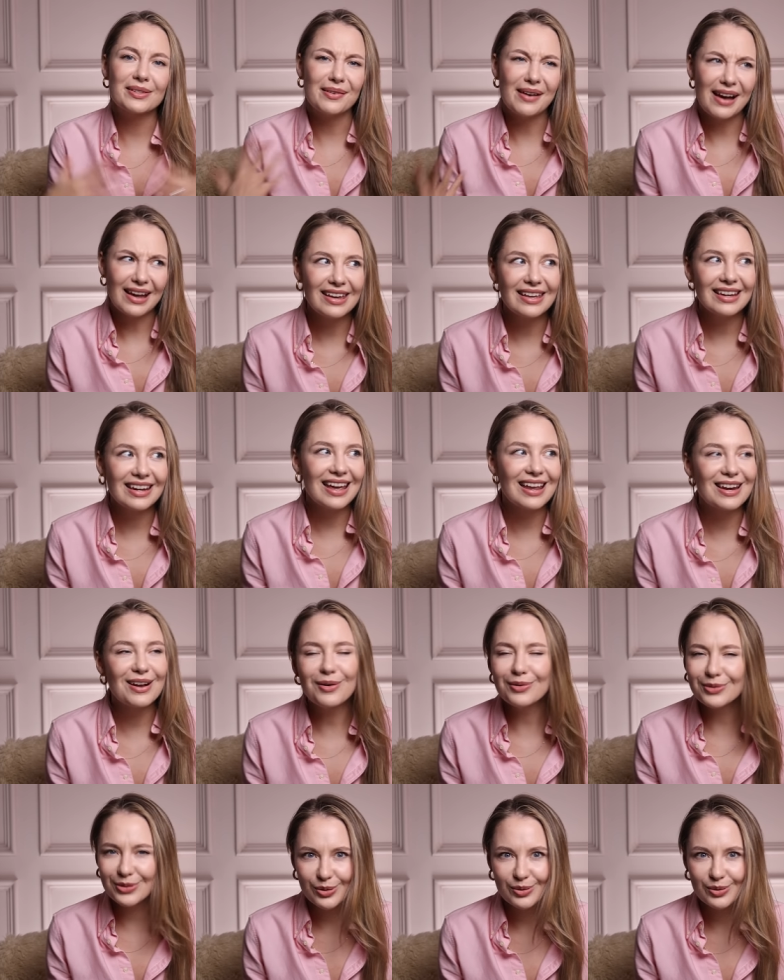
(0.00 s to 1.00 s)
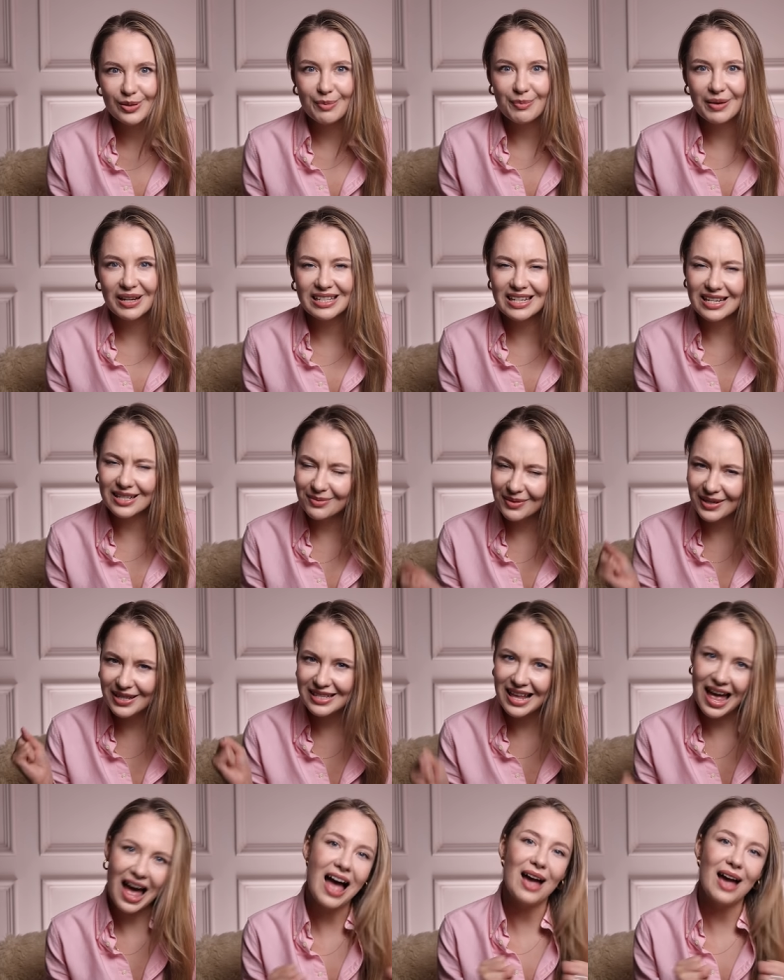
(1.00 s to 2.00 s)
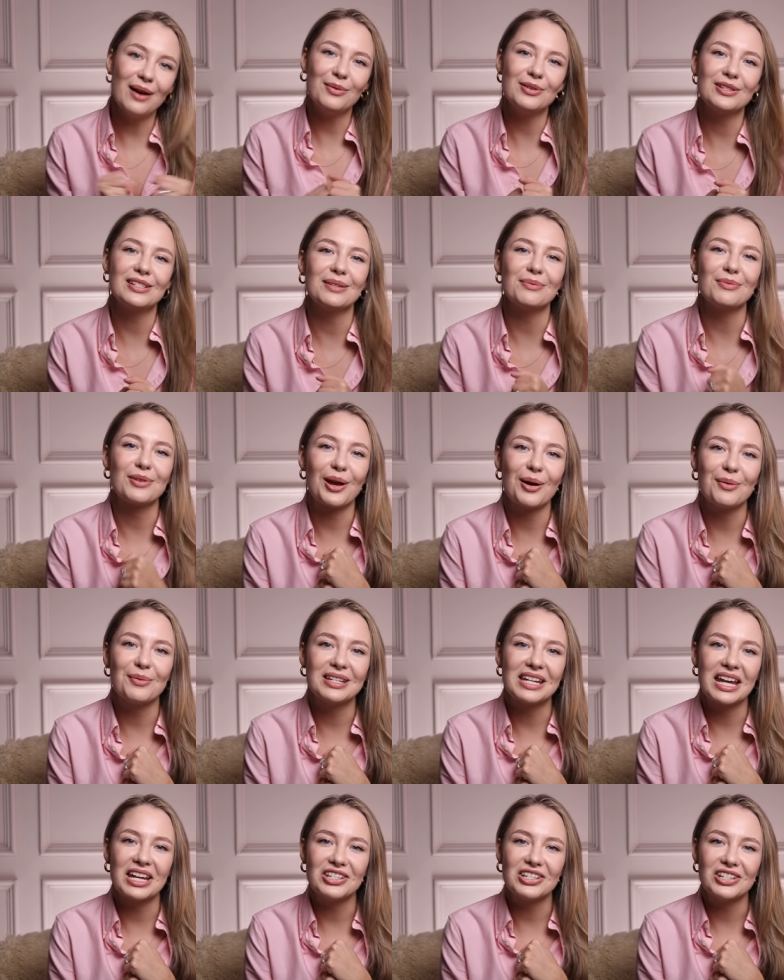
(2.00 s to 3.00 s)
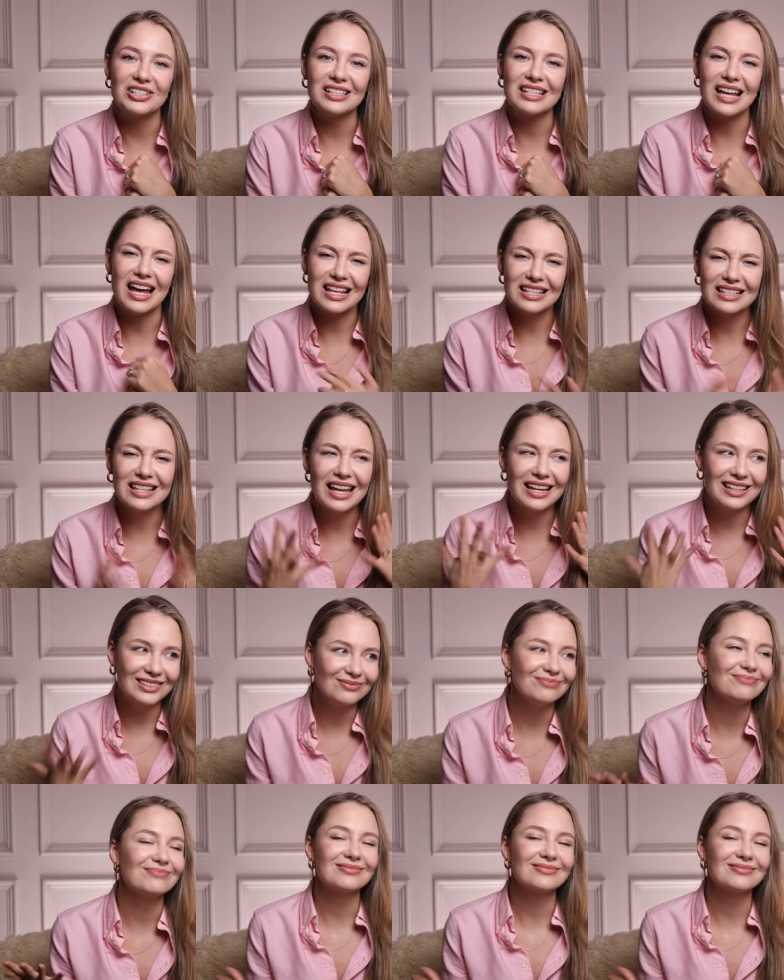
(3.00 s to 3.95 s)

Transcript: so I can get also some ideas, because I want some recommendations, guys. Like,